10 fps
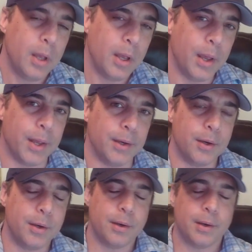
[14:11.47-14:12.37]

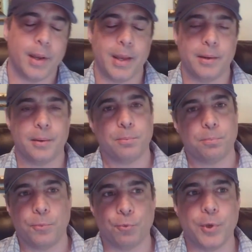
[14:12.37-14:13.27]
and
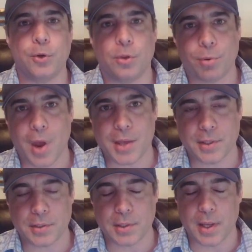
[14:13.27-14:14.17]
redo the
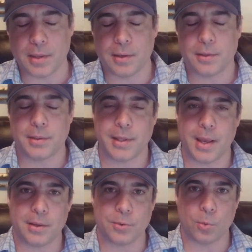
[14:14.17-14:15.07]
process again to
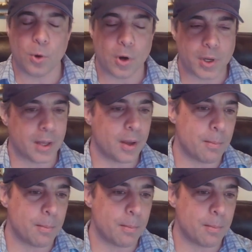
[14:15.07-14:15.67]
get it to work.